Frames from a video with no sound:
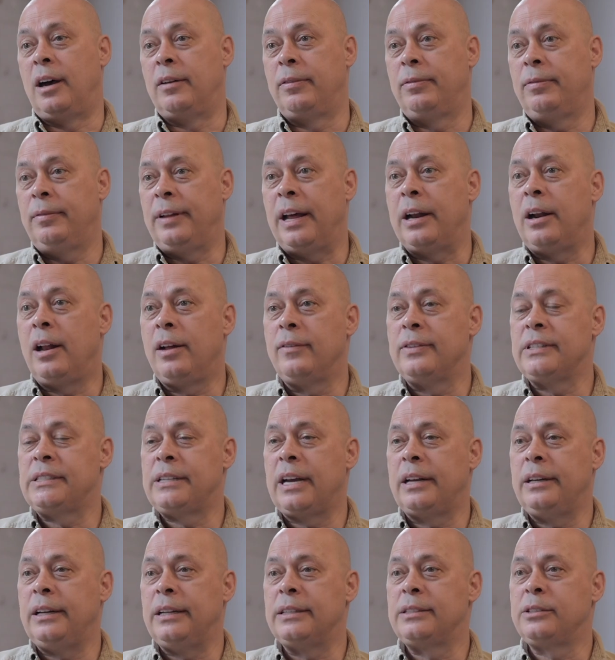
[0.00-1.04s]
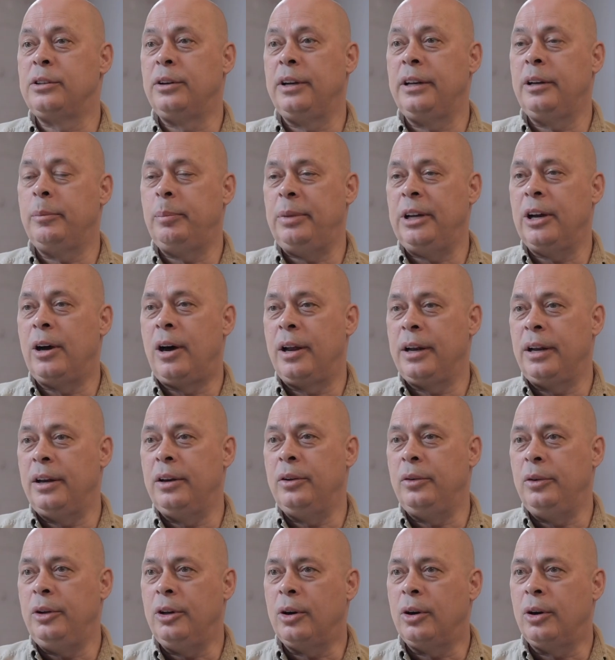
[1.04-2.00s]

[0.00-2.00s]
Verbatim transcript: off. Then all of a sudden it's going to be on in New